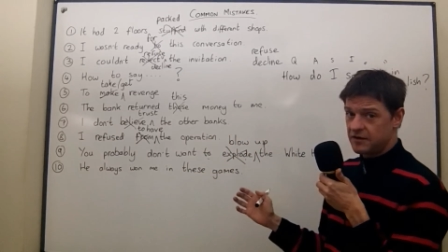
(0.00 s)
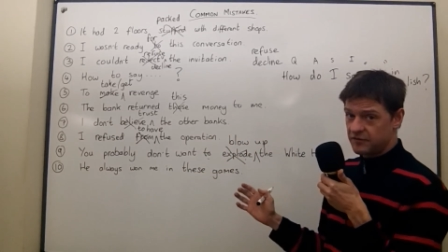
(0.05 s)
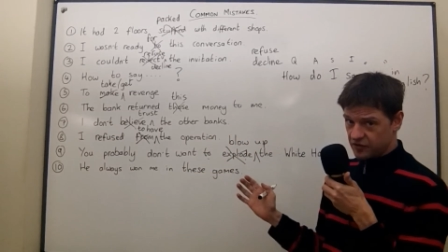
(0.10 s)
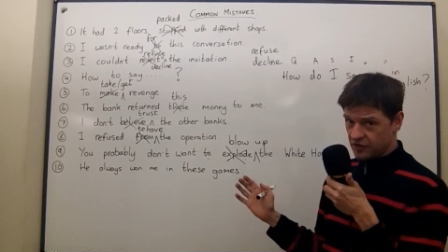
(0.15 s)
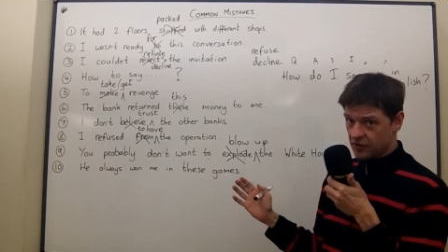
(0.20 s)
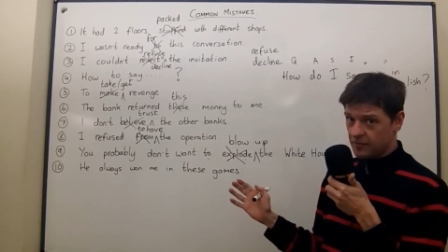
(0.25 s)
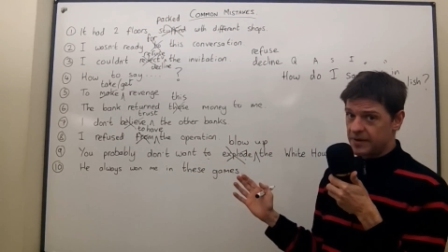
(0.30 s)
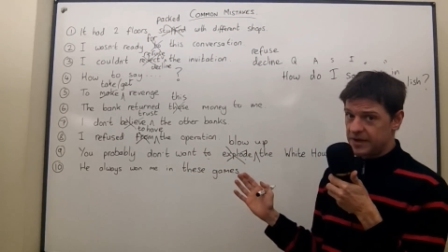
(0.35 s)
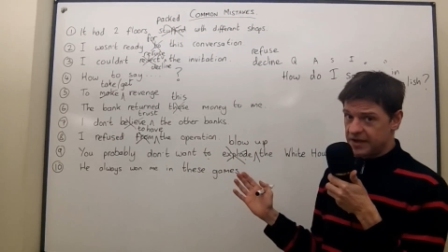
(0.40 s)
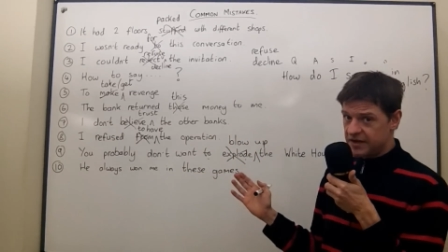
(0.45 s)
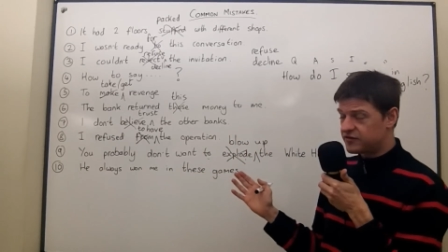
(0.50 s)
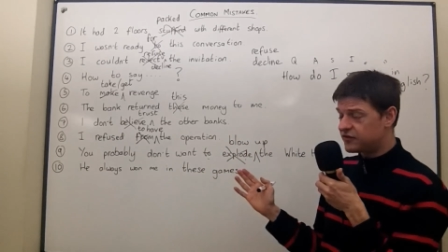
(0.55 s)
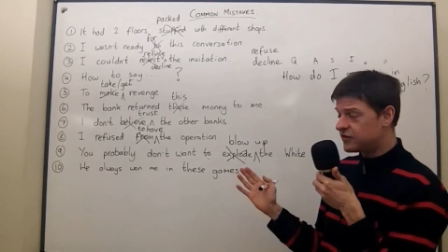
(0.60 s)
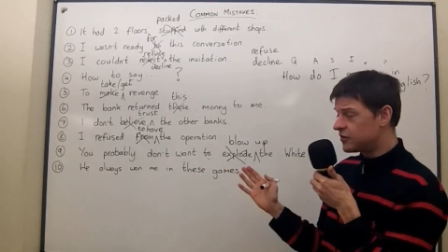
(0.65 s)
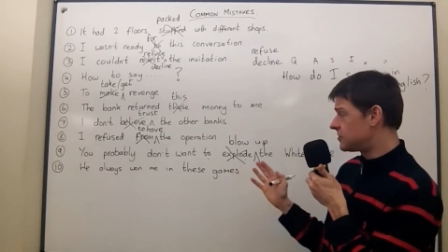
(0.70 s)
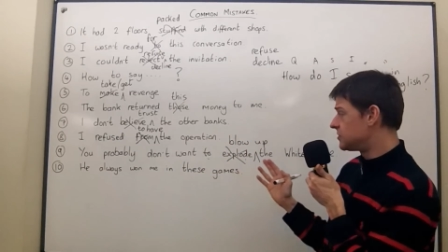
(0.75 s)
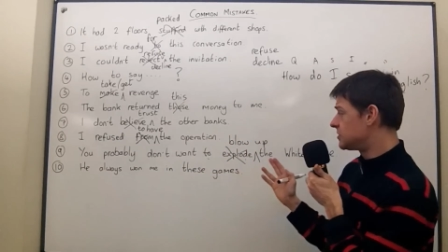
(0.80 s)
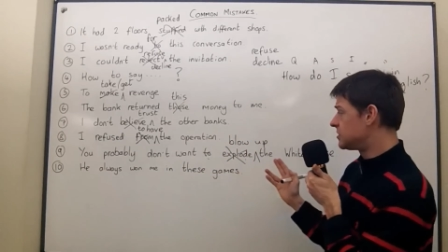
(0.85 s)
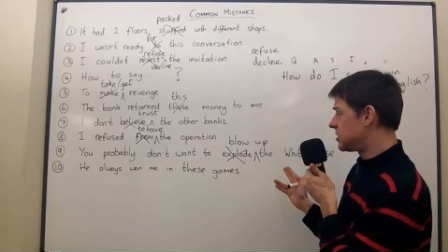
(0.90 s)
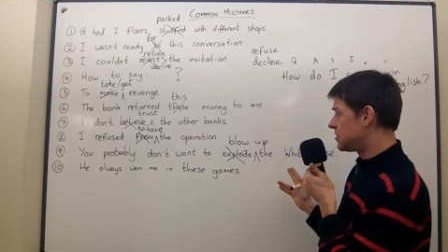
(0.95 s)
So please
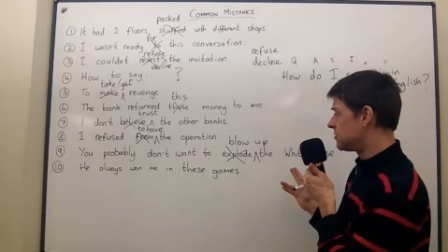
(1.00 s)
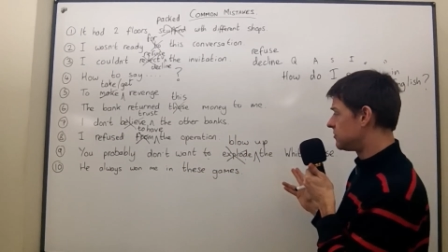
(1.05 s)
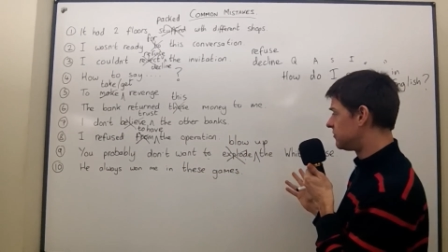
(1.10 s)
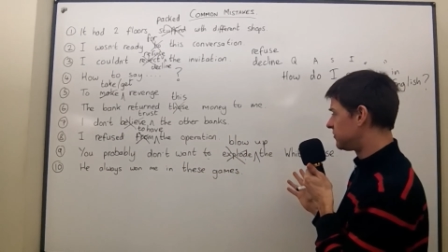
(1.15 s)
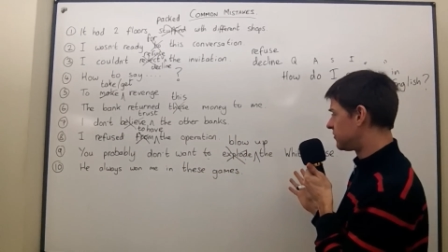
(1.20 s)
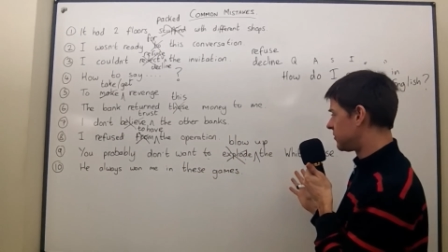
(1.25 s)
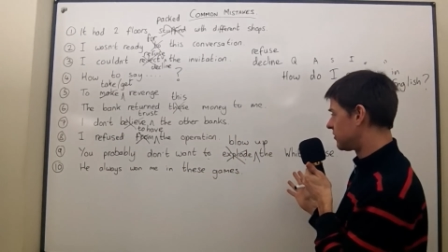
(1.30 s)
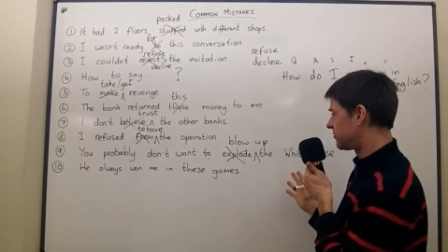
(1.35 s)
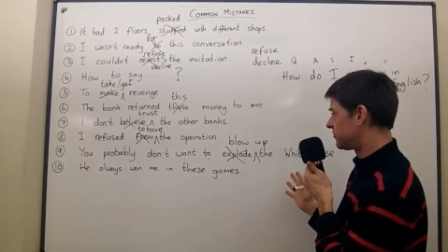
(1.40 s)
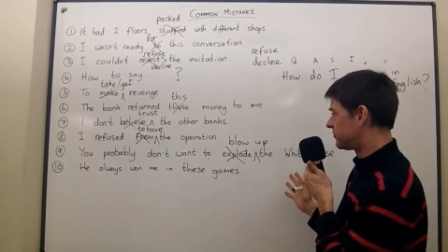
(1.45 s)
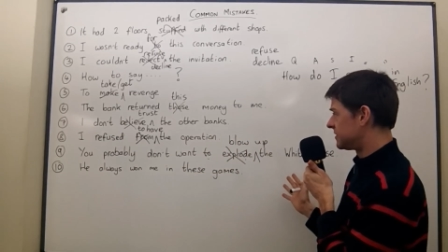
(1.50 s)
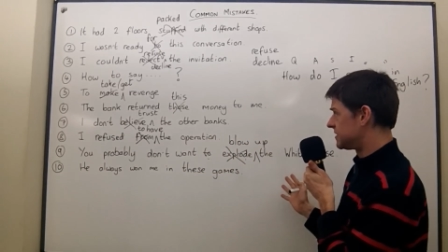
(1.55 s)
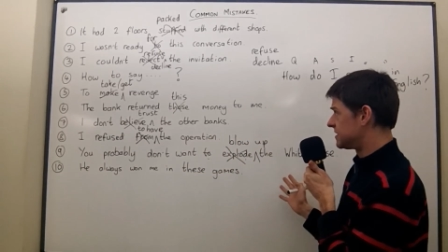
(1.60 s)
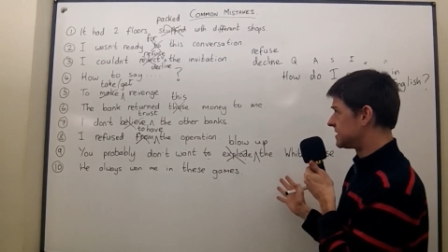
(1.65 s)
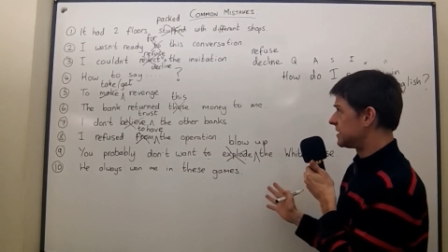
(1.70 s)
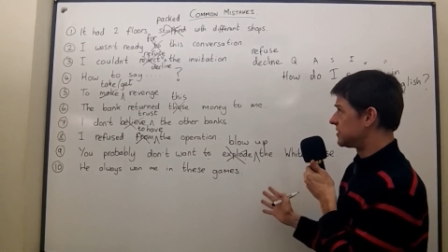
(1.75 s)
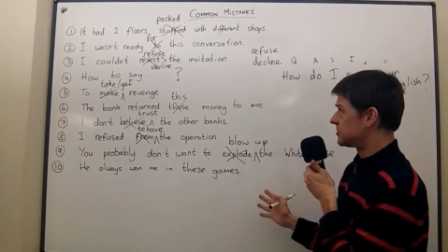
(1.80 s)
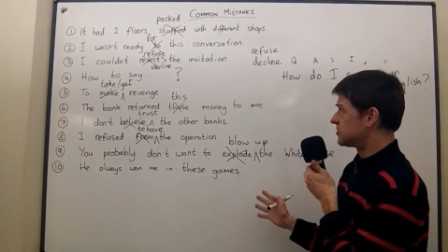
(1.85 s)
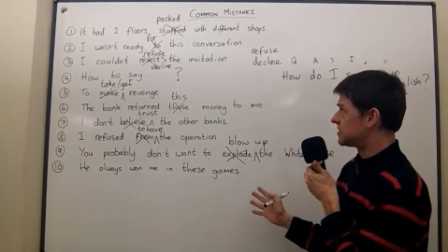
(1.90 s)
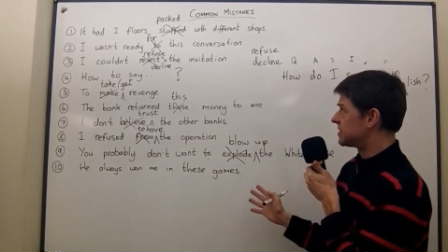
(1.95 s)
do use Oxford
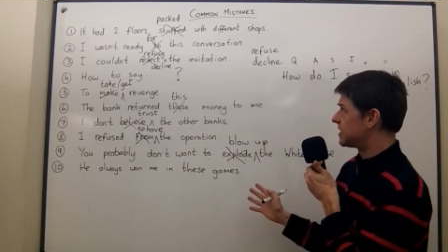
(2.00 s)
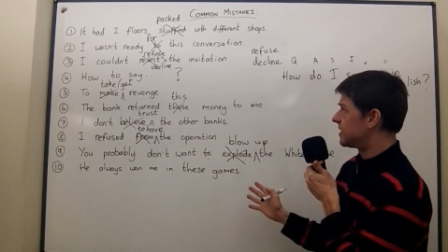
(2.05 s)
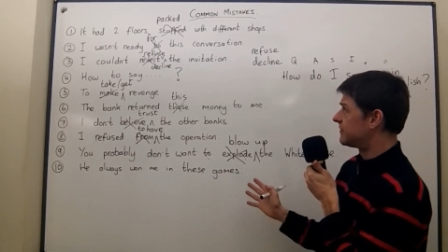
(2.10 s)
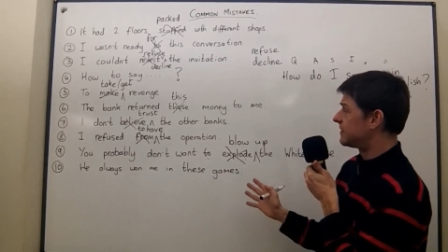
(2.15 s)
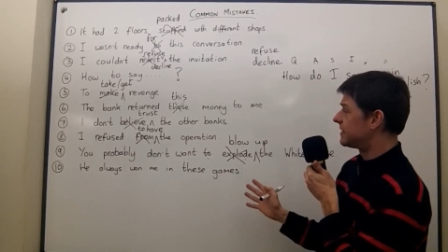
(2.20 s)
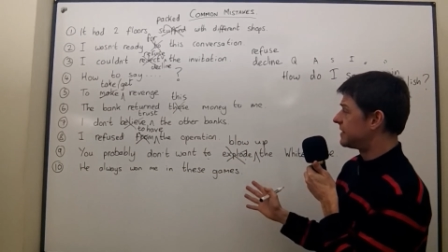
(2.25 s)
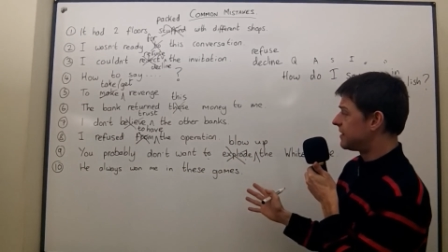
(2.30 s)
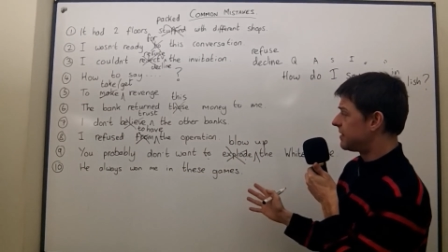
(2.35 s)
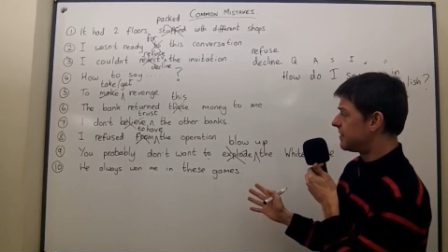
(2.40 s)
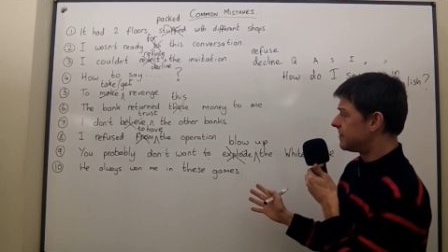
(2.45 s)
Dictionary.